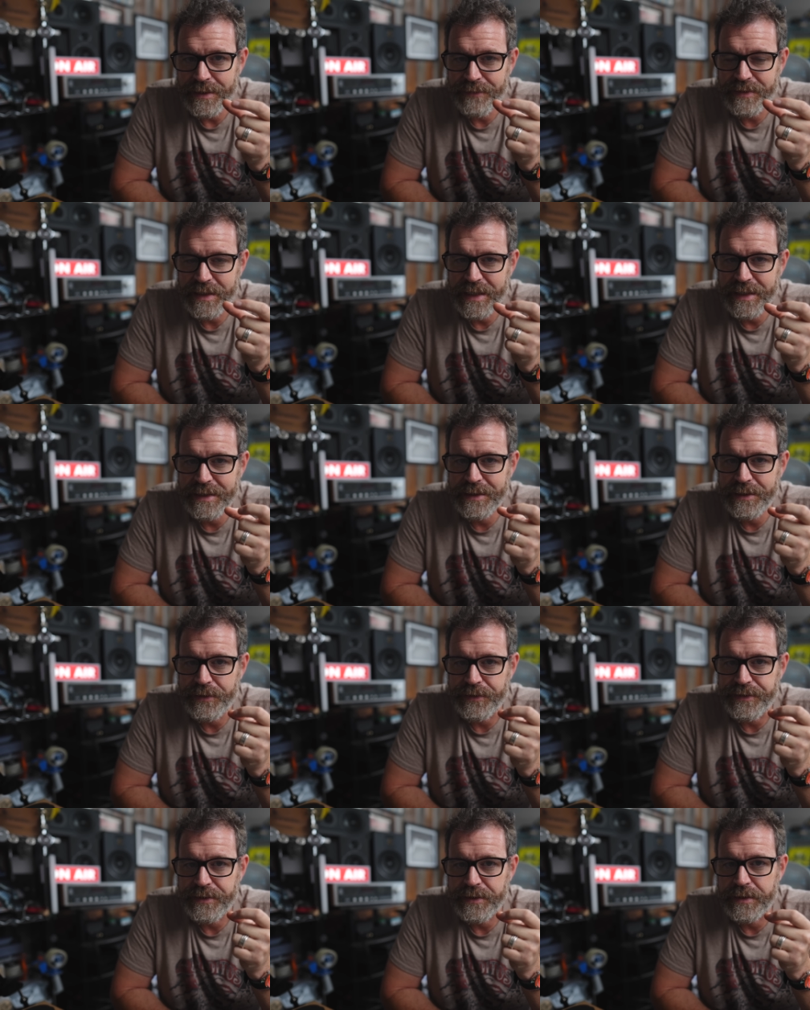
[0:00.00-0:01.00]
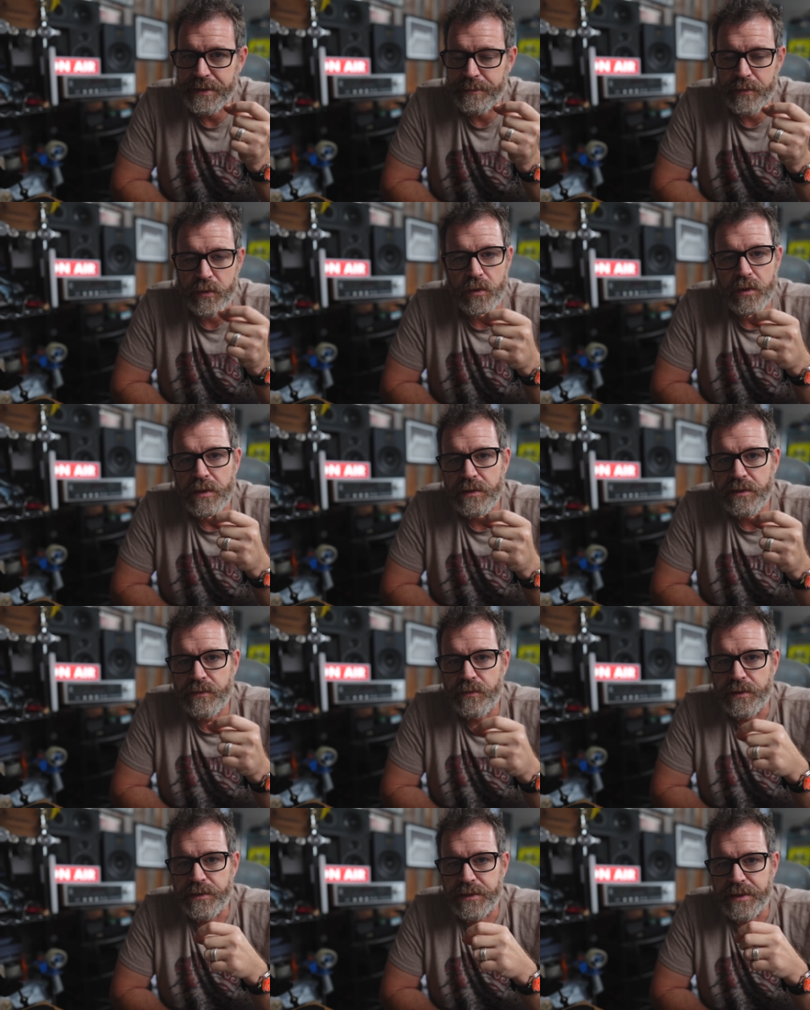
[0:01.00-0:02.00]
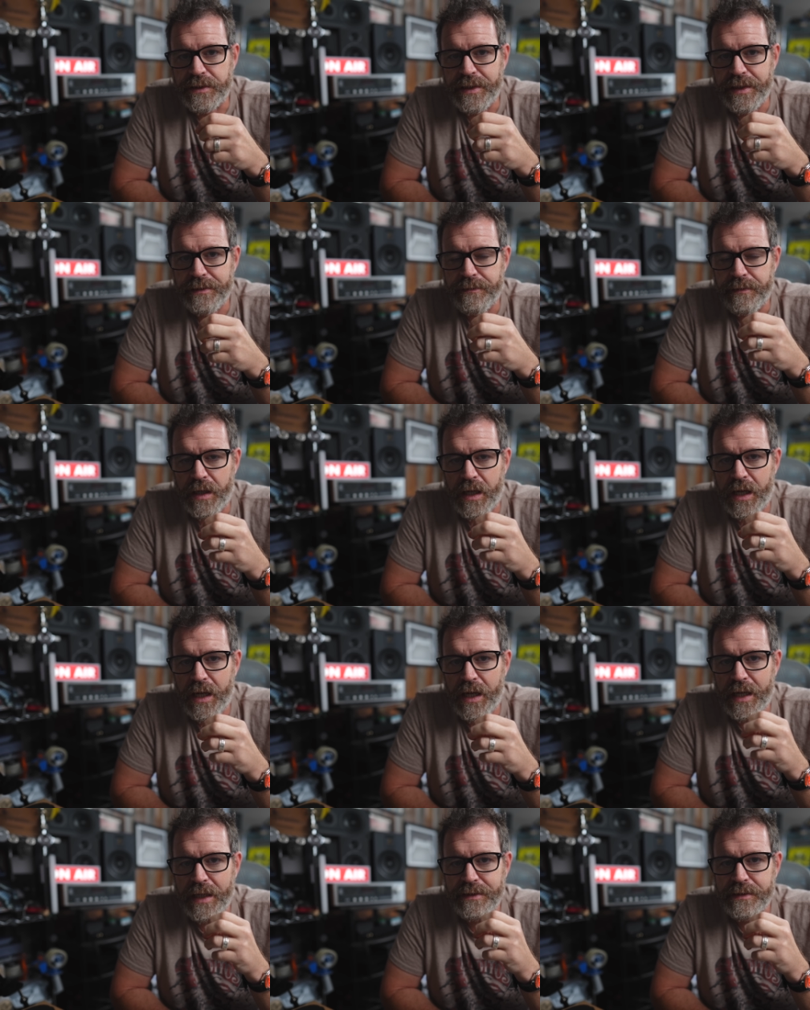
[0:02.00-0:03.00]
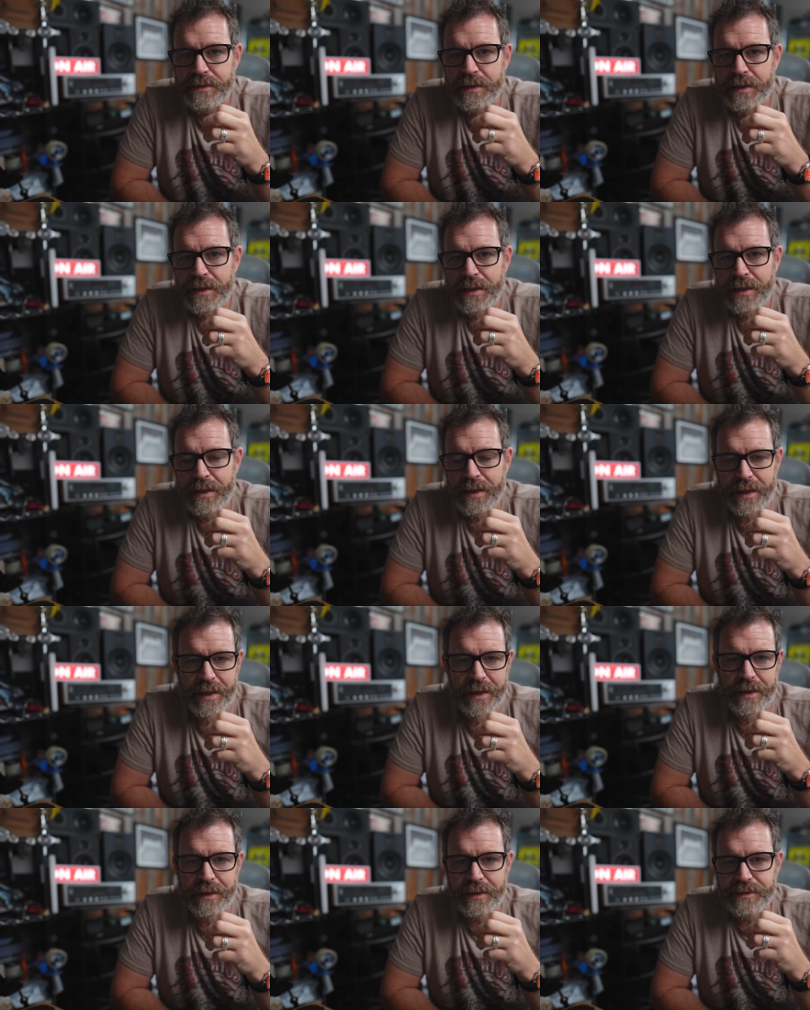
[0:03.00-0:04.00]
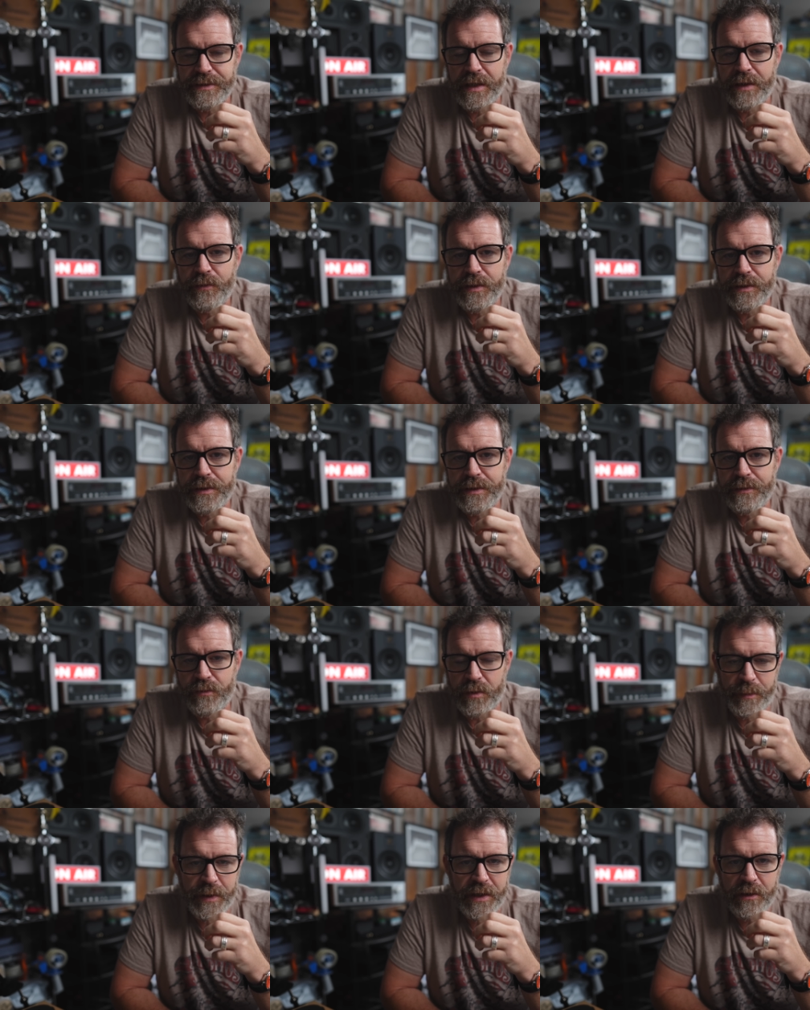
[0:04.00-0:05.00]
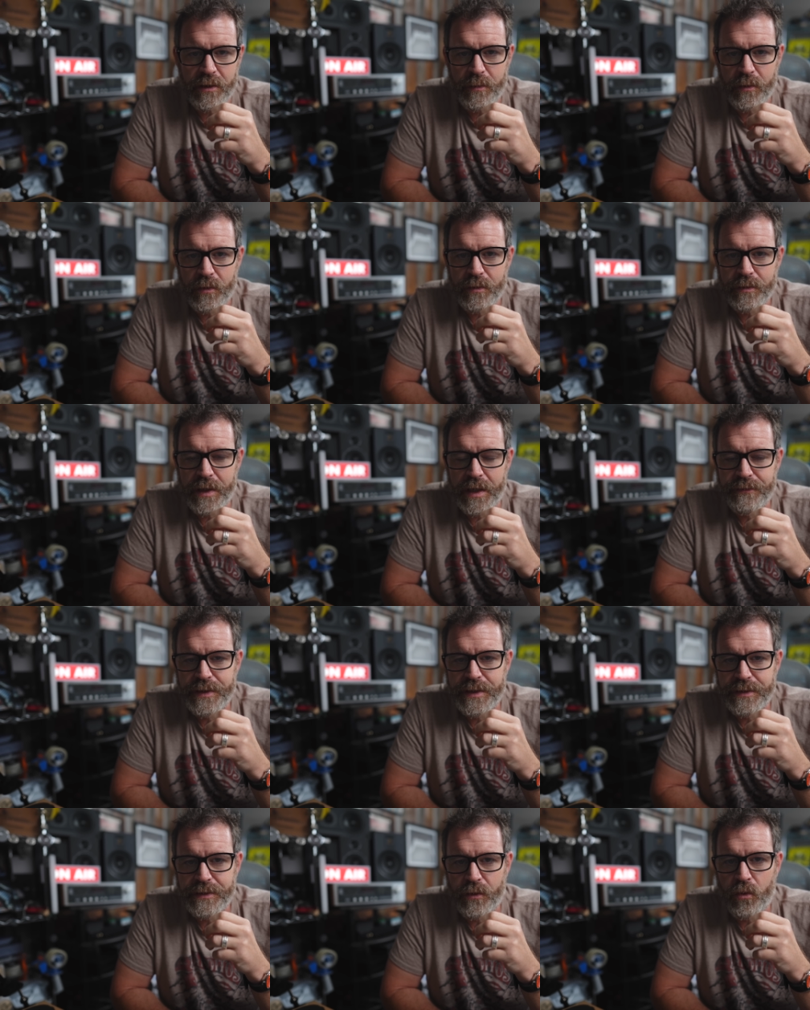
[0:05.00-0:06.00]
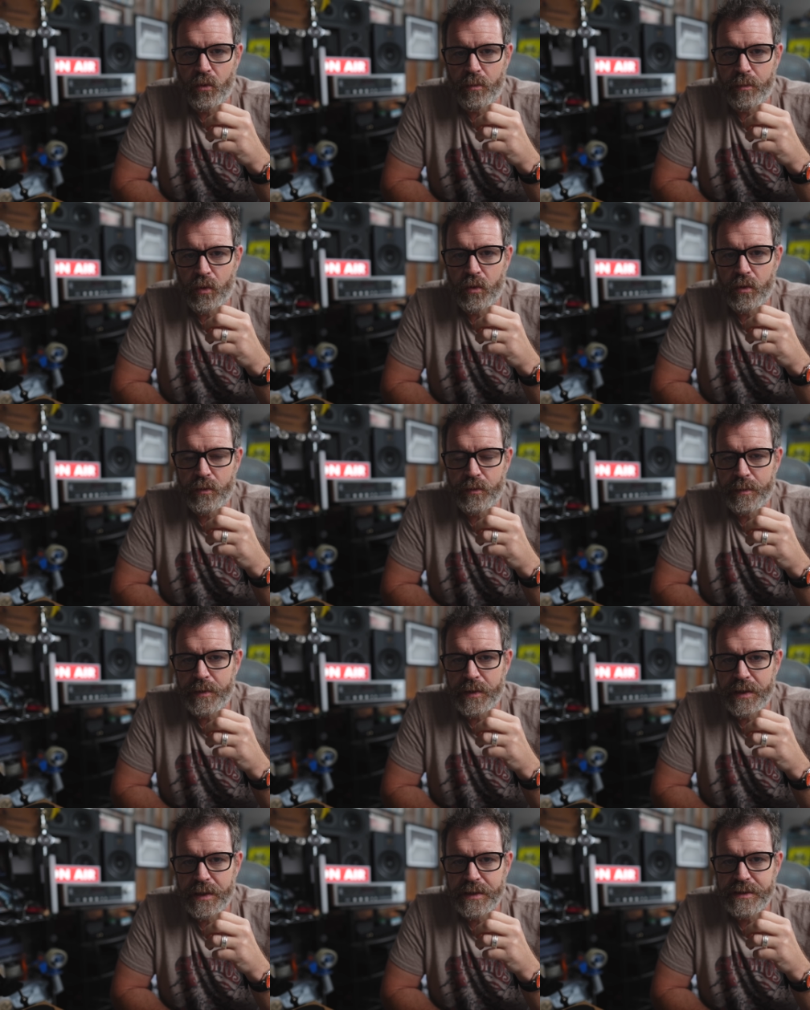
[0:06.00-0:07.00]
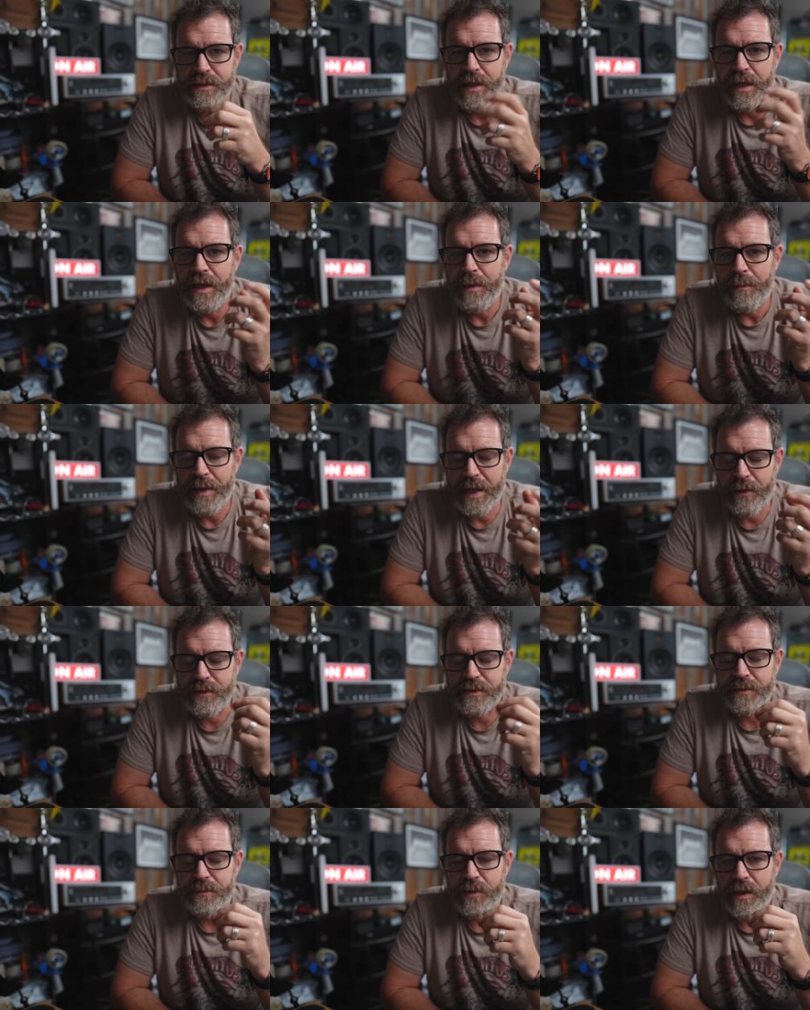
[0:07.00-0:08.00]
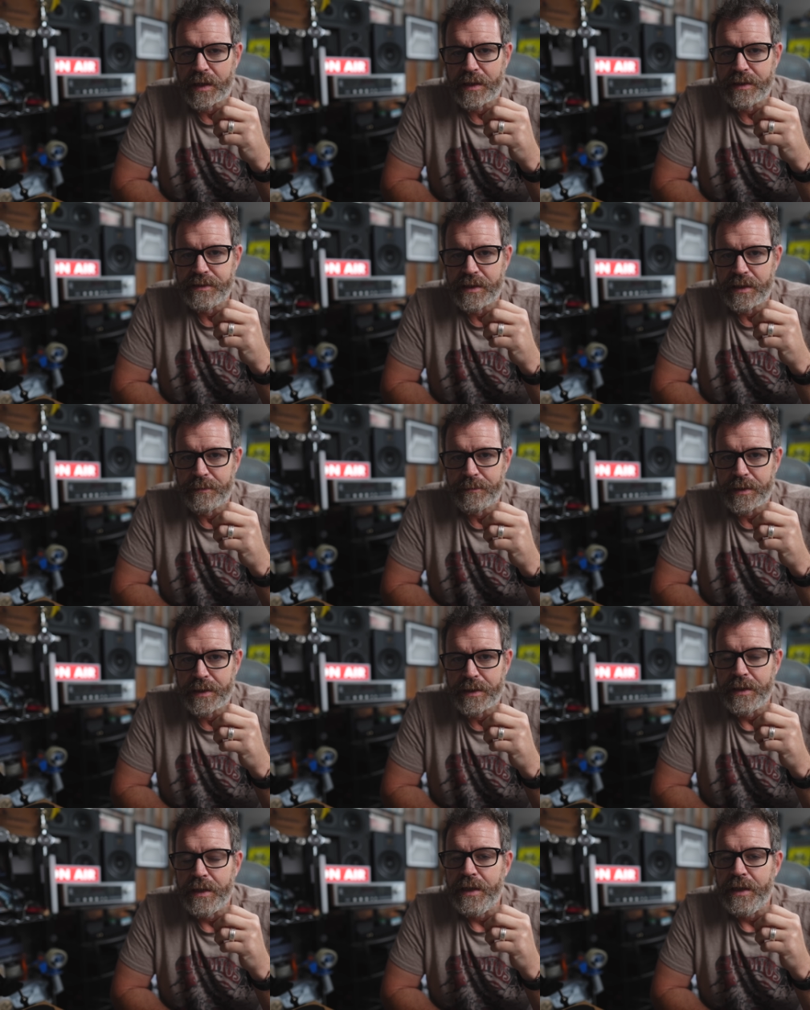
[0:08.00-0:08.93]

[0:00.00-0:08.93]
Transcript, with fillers: they have tiny little circuit boards which can get hot and it's not really repairable. You have to get the whole board replaced. Power supplies can be